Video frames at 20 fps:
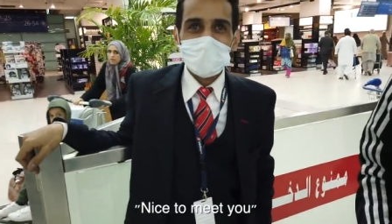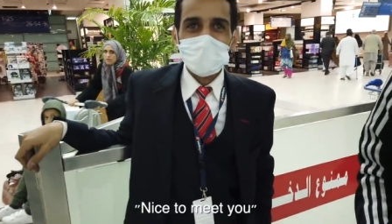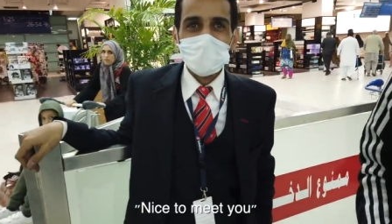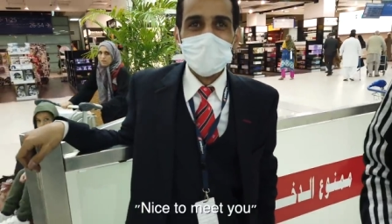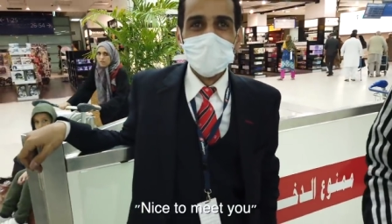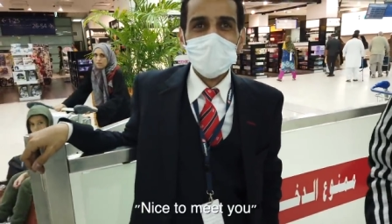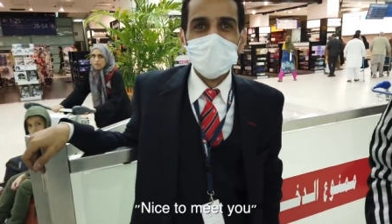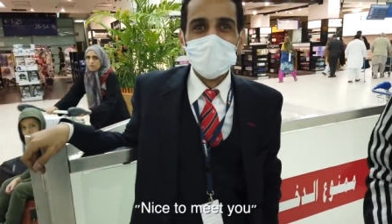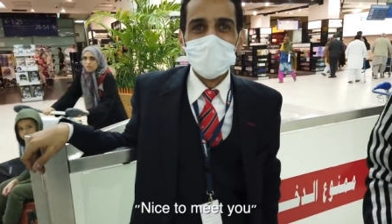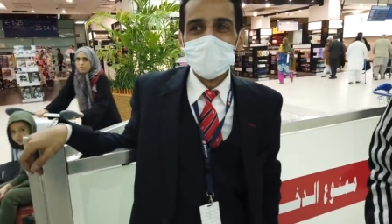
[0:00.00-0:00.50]

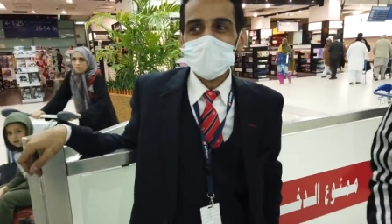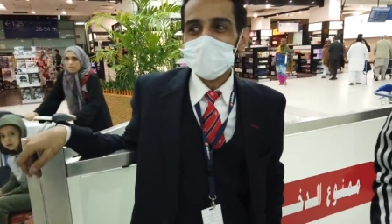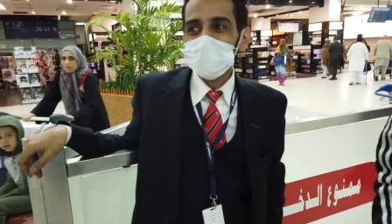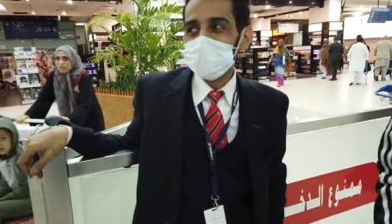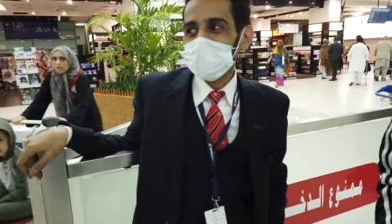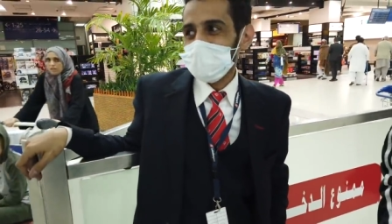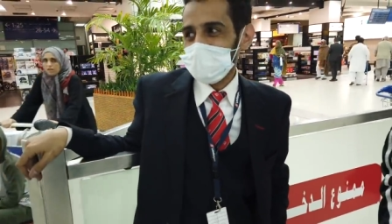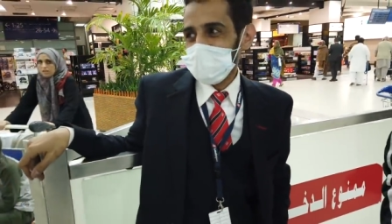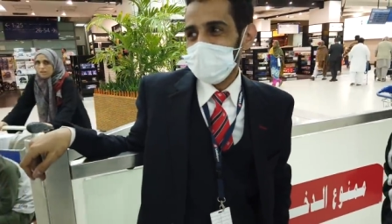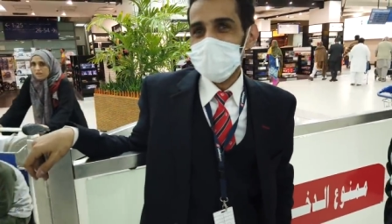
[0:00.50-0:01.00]
Nice to meet
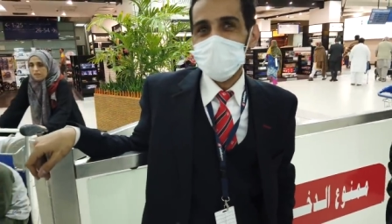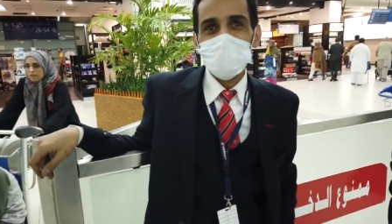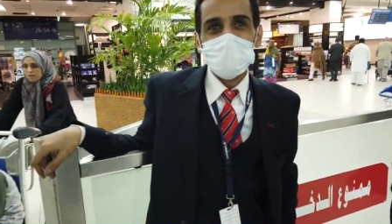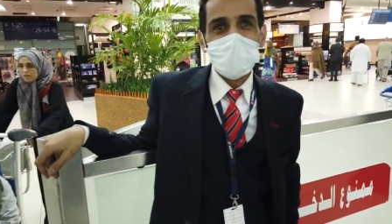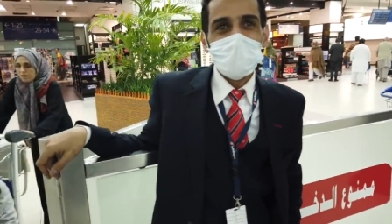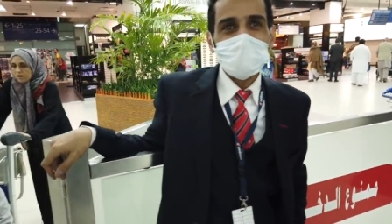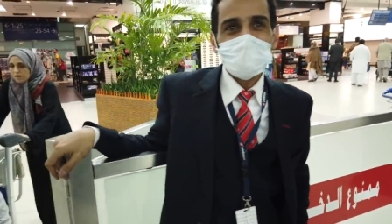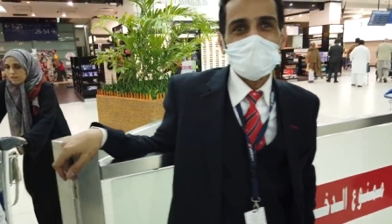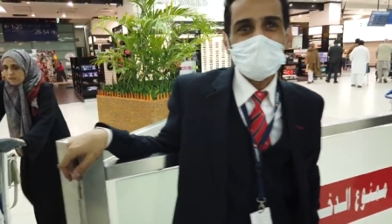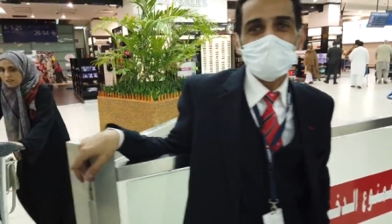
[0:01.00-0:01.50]
you too.
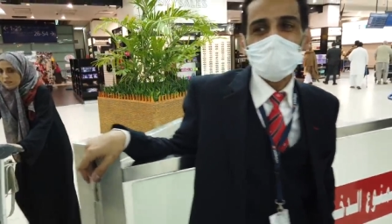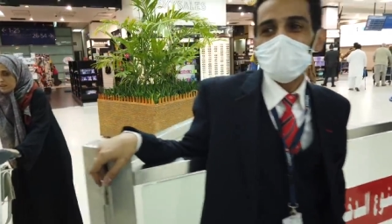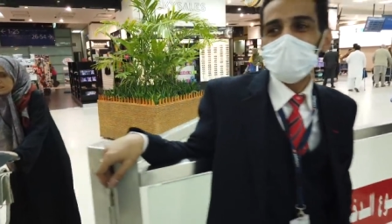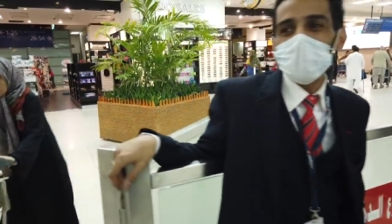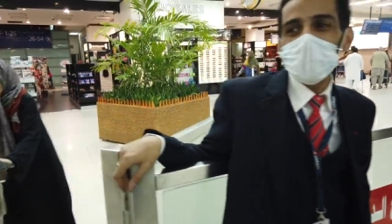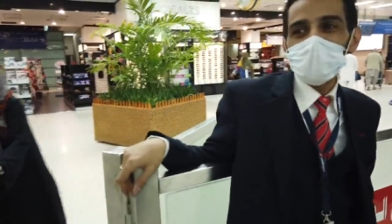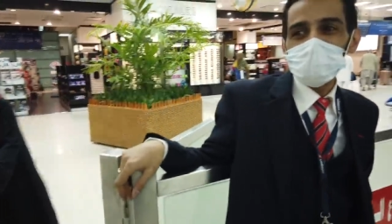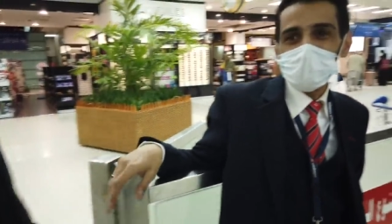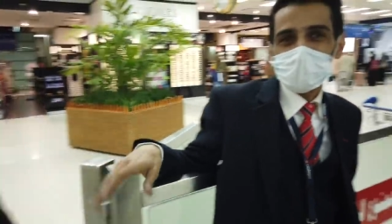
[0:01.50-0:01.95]
Wassalam.